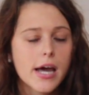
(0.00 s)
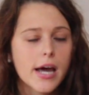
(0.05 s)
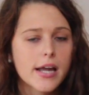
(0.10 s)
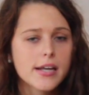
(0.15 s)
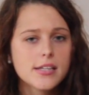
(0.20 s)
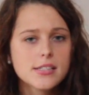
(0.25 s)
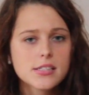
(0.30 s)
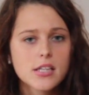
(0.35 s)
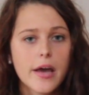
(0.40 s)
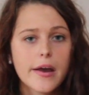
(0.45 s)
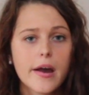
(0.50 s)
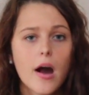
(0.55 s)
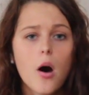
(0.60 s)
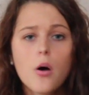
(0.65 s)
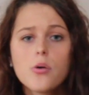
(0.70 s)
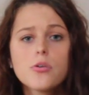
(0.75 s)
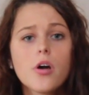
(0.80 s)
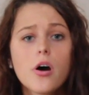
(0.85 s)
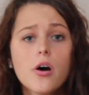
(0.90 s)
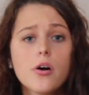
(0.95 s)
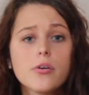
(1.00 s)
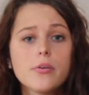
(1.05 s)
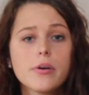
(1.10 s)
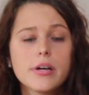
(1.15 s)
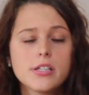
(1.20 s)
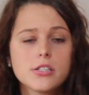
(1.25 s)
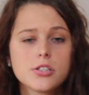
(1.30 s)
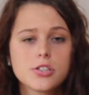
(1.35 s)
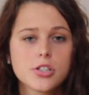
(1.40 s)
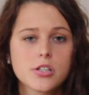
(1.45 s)
And he's like, oh no,
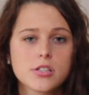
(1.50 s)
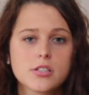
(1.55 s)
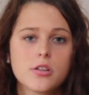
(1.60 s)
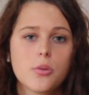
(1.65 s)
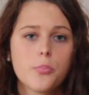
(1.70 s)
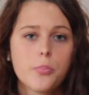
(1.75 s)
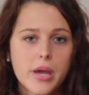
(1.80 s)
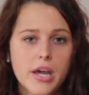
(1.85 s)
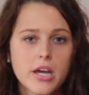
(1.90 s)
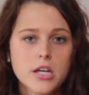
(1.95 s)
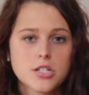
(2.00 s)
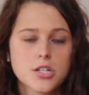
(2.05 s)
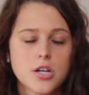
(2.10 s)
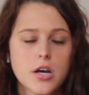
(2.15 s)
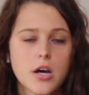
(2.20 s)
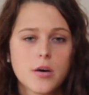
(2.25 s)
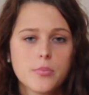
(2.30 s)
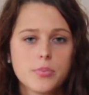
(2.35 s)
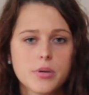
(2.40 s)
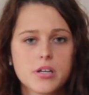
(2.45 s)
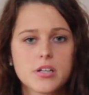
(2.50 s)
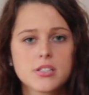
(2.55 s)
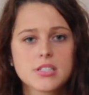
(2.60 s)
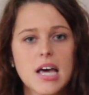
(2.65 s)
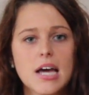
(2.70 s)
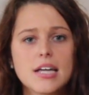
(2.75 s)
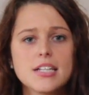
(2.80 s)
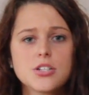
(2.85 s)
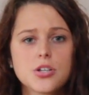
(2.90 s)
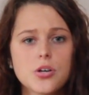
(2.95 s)
it's just the picture
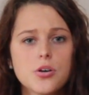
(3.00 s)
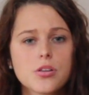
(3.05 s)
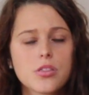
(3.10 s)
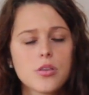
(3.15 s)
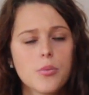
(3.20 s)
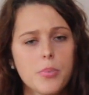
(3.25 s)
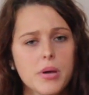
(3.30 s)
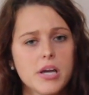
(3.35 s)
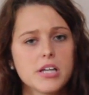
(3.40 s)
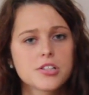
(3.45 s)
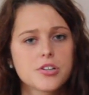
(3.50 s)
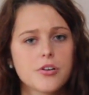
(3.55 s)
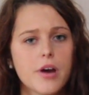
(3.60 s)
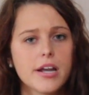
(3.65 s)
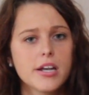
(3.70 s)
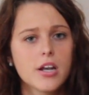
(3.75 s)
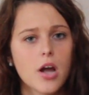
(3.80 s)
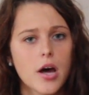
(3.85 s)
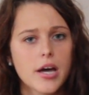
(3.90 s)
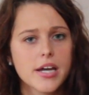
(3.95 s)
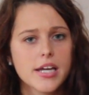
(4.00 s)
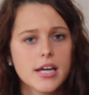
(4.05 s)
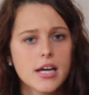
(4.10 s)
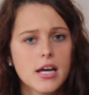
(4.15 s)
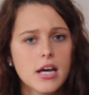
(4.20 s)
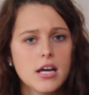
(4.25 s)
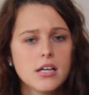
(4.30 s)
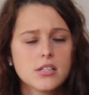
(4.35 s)
because I took the picture at night,